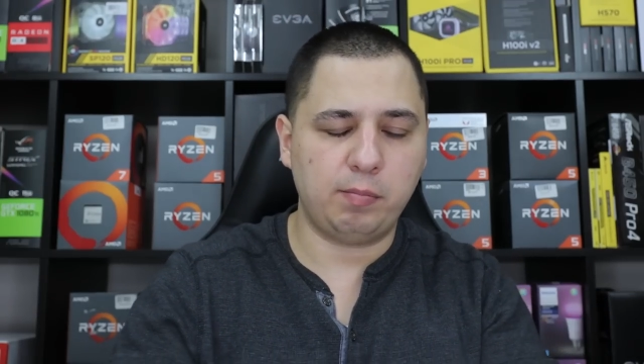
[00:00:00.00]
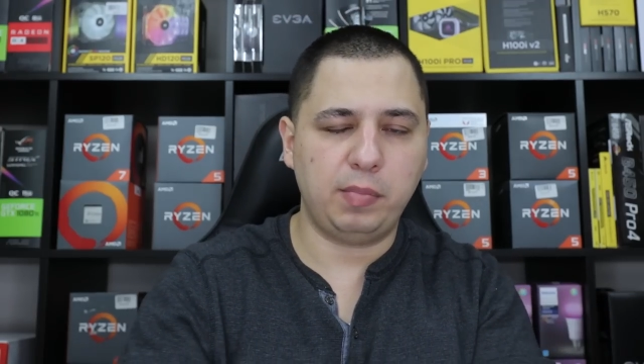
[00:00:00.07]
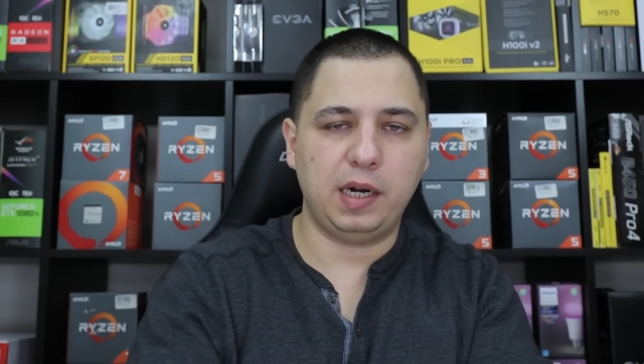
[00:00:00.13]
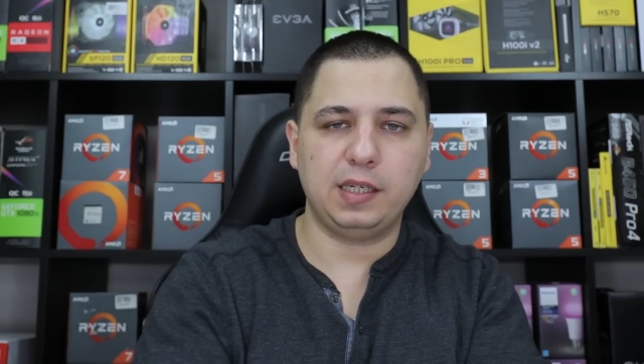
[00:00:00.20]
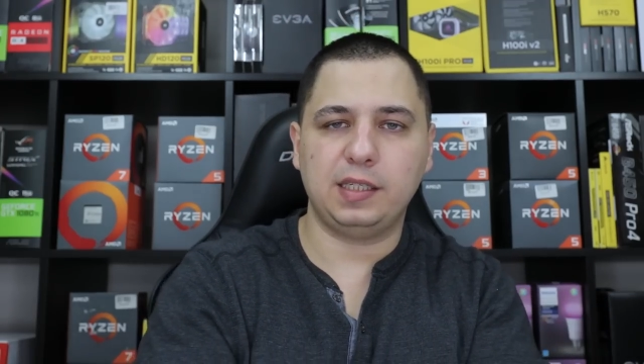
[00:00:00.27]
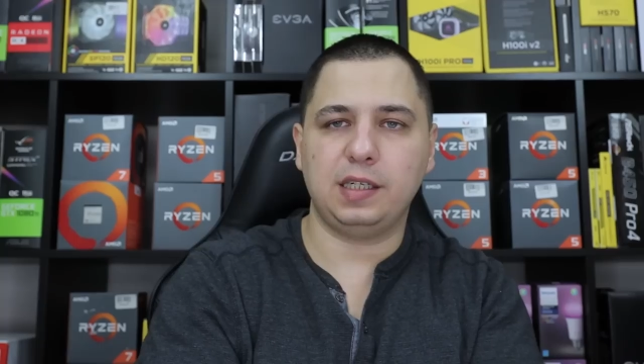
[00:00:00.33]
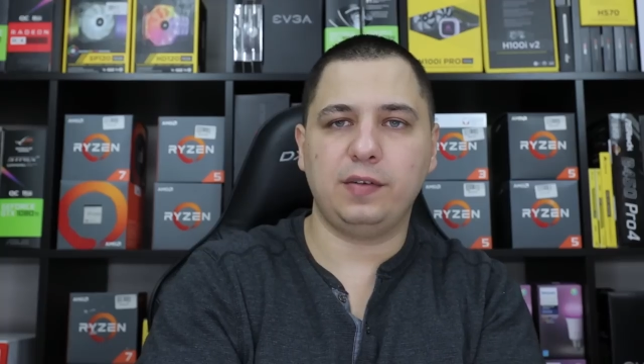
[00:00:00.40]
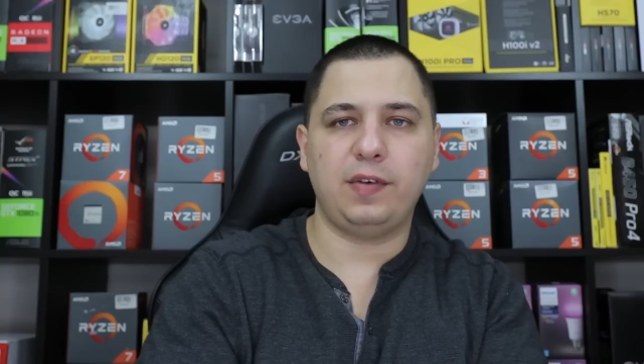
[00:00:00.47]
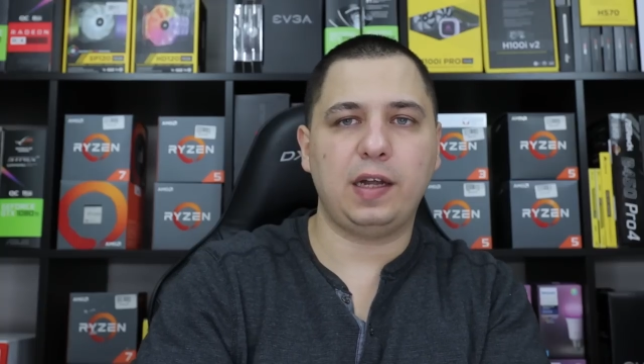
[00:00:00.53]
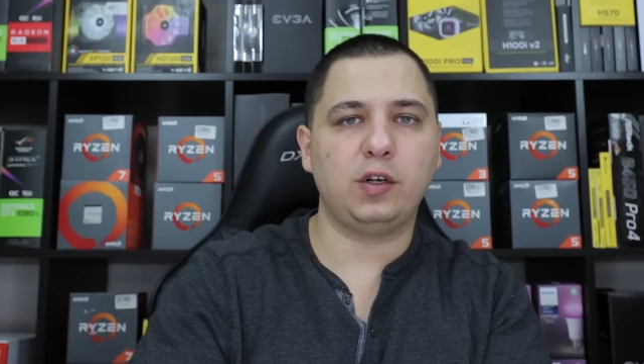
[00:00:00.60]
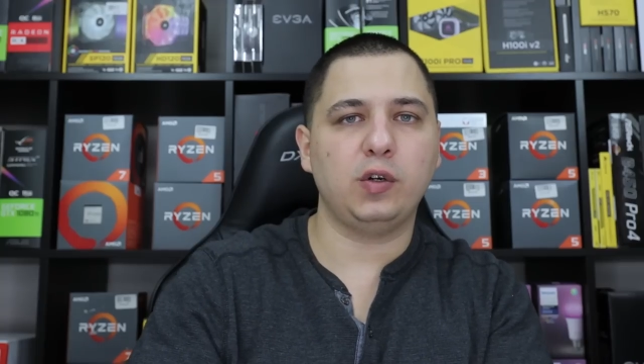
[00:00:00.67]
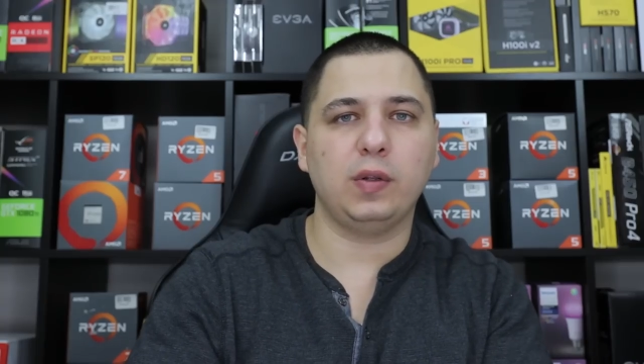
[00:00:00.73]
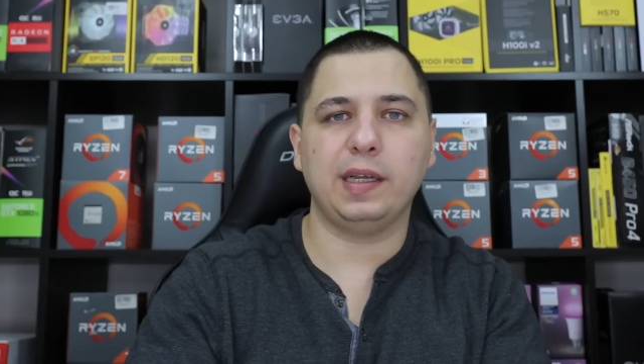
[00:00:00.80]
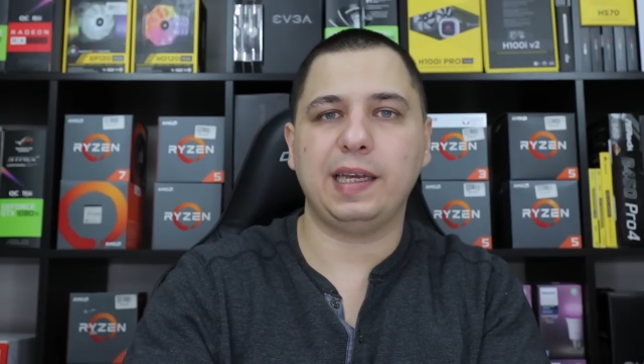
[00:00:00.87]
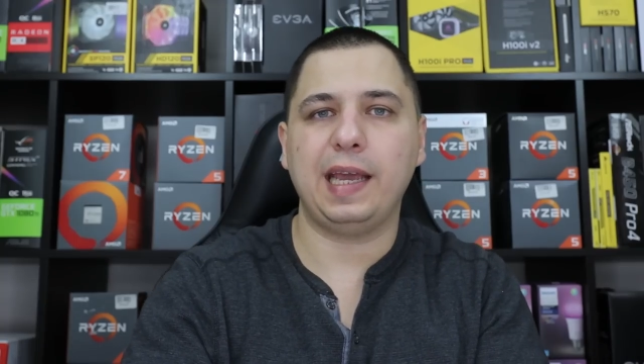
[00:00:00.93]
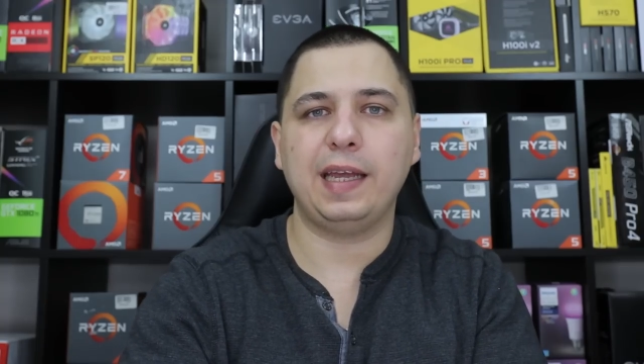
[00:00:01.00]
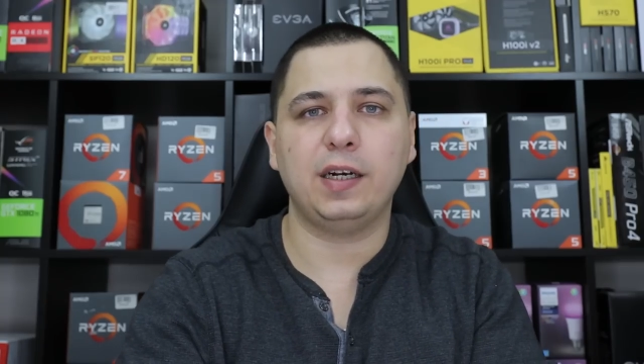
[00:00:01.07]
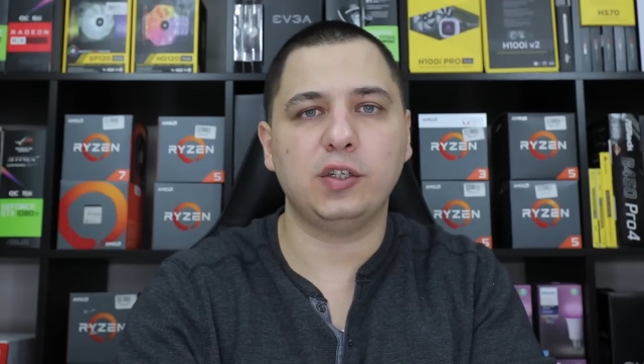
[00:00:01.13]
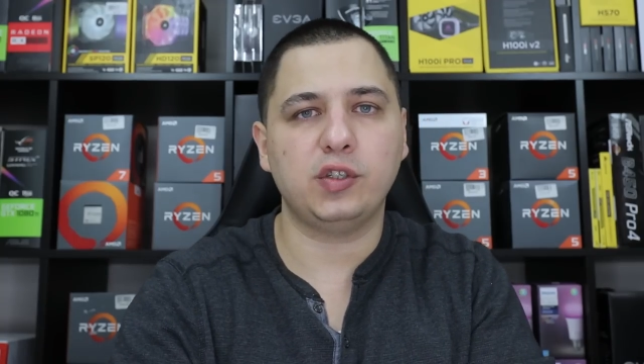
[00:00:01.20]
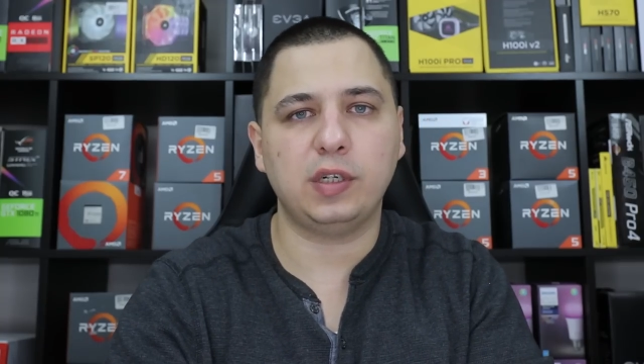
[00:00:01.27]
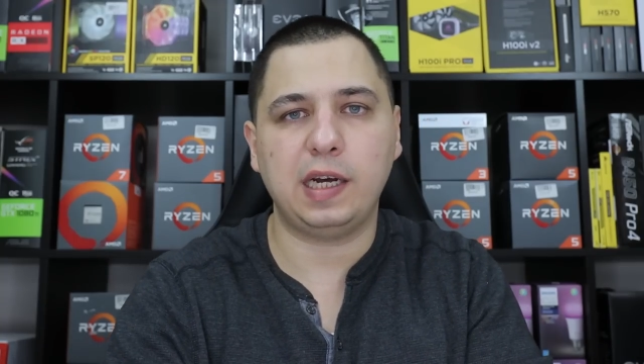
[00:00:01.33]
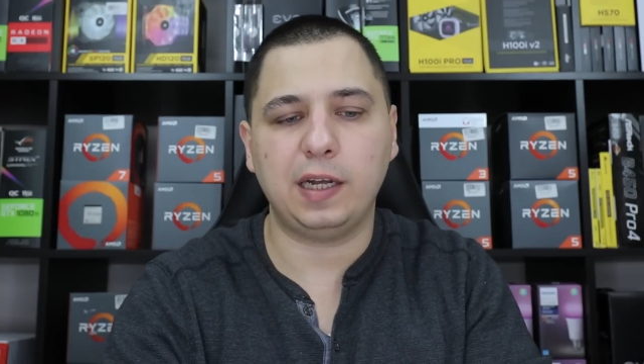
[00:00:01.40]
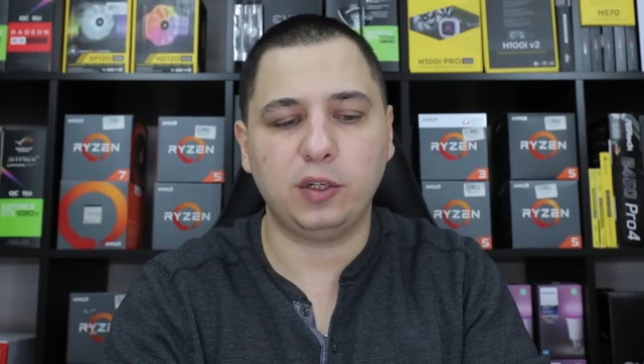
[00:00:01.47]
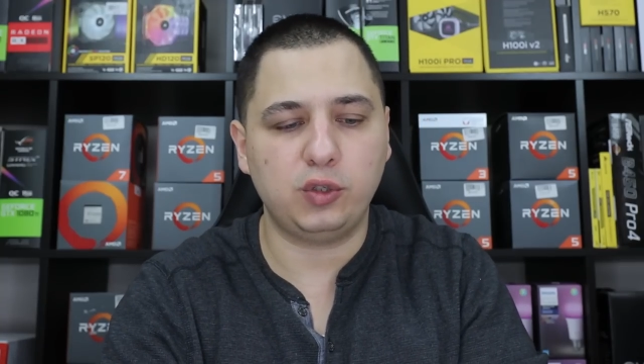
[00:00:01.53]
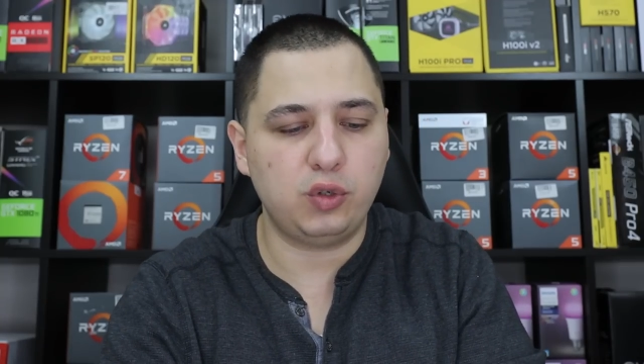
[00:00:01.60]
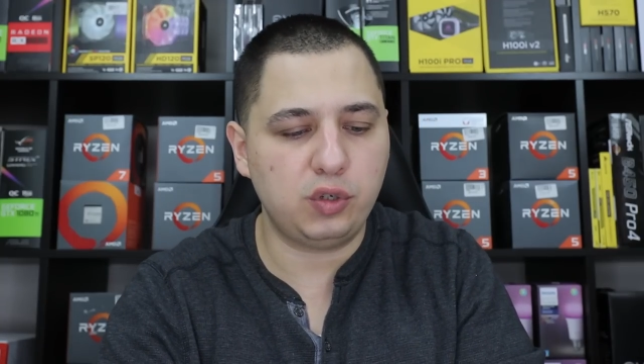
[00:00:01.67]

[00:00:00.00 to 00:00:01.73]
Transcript: budget of, I don't know, like $800.